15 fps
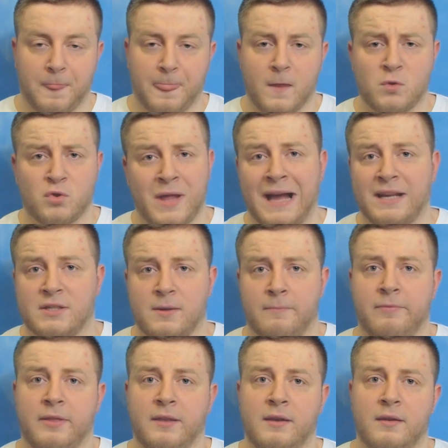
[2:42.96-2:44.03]
So that's
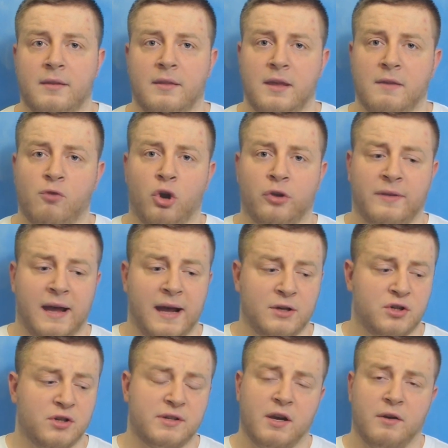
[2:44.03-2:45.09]
something that you've got to
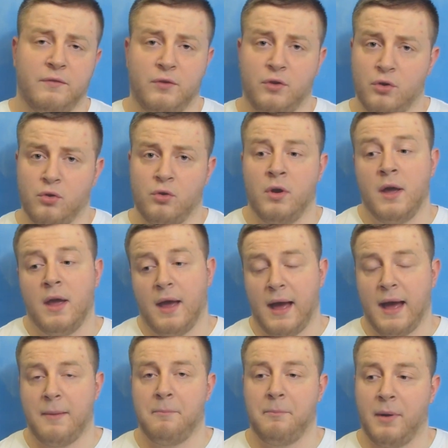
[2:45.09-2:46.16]
ask yourself, you know.
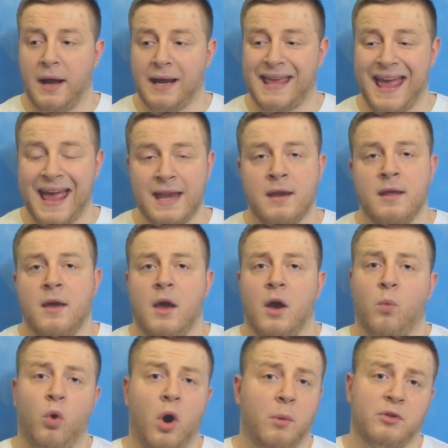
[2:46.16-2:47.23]
But again,
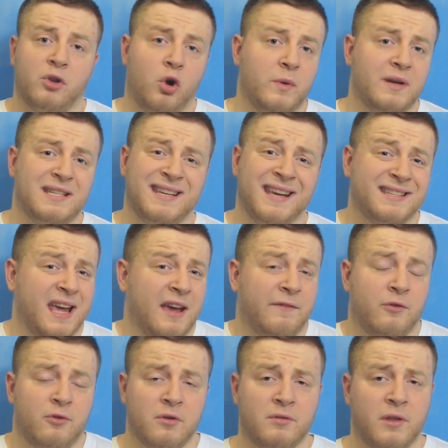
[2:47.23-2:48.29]
what I would always say is,
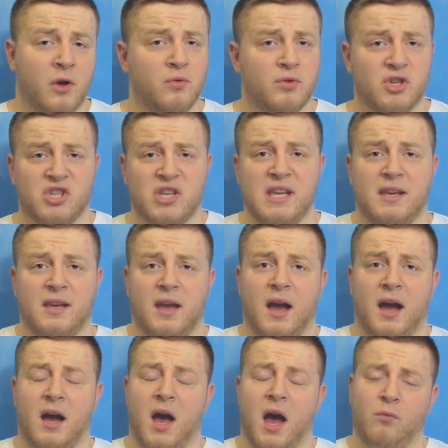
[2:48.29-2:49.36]
if you're in doubt, seek
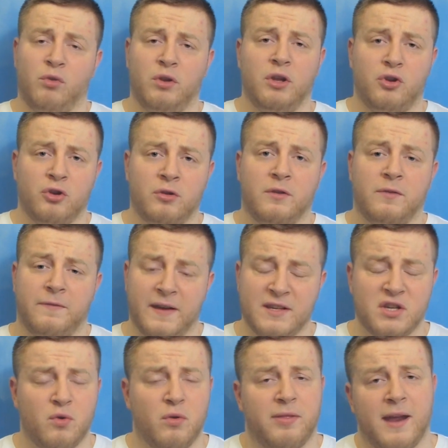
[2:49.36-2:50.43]
a really good
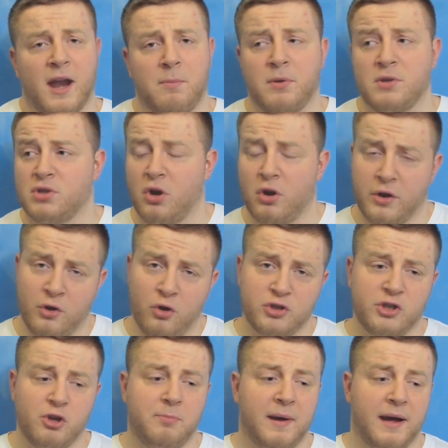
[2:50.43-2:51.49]
physical therapist or an
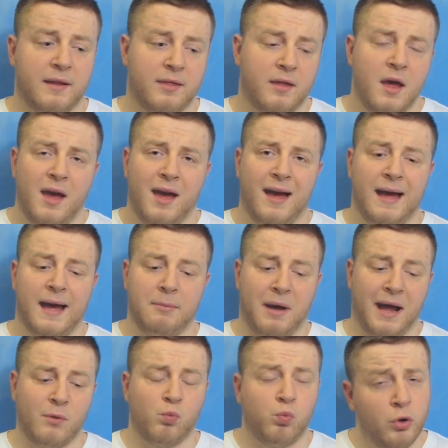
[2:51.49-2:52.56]
osteopath.
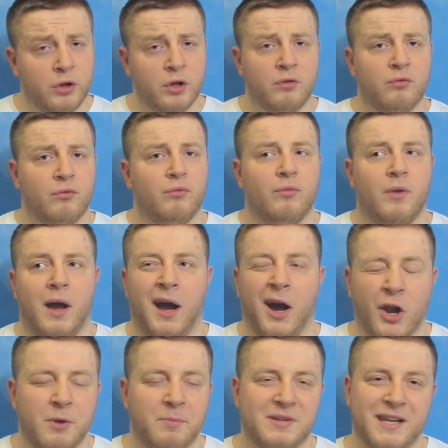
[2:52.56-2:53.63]
I wouldn't
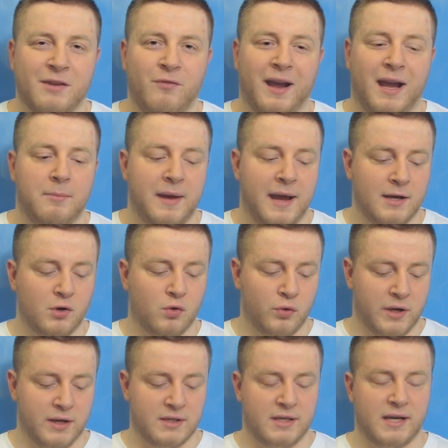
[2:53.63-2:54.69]
100% recommend
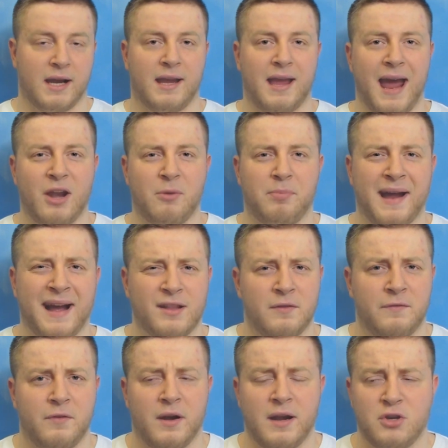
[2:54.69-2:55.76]
going and seeing a chiropractor
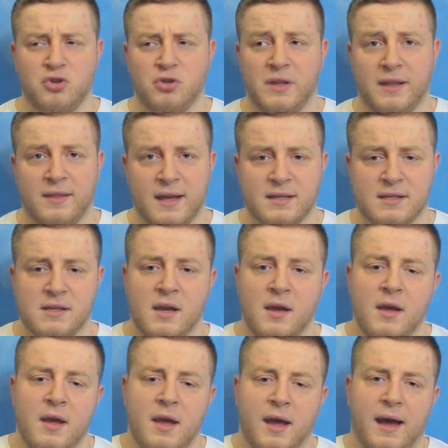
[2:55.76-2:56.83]
for an issue like this.
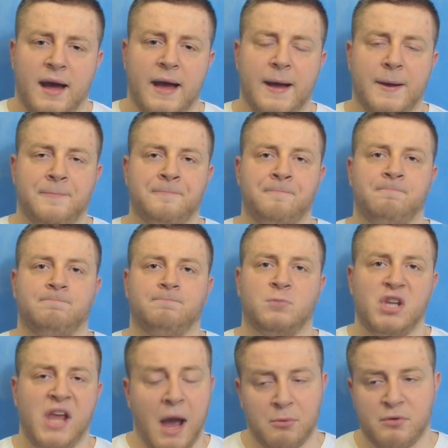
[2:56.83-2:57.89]

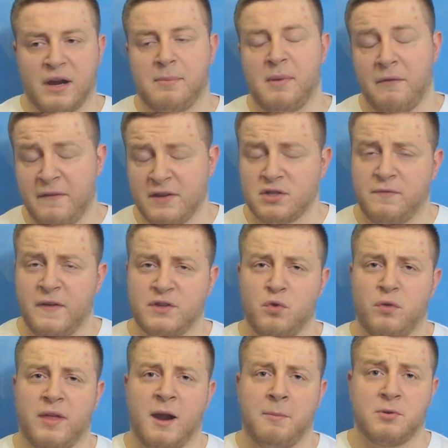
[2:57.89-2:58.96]
So yeah, I would recommend a physical
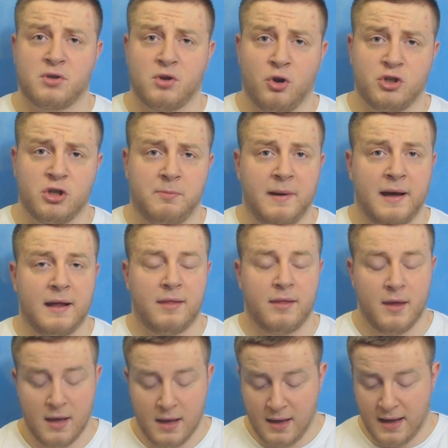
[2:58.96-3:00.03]
therapist, an osteopath,
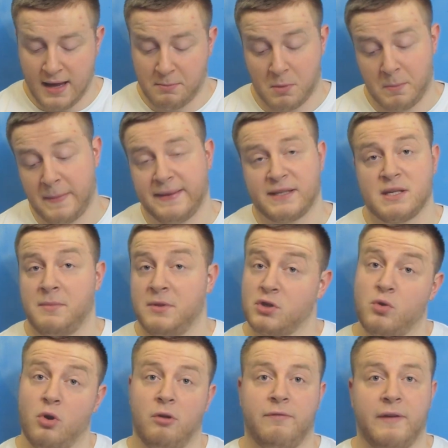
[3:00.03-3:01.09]
or maybe someone
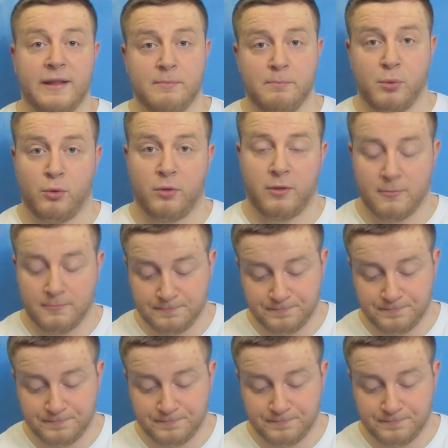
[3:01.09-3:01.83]
that's qualified in both.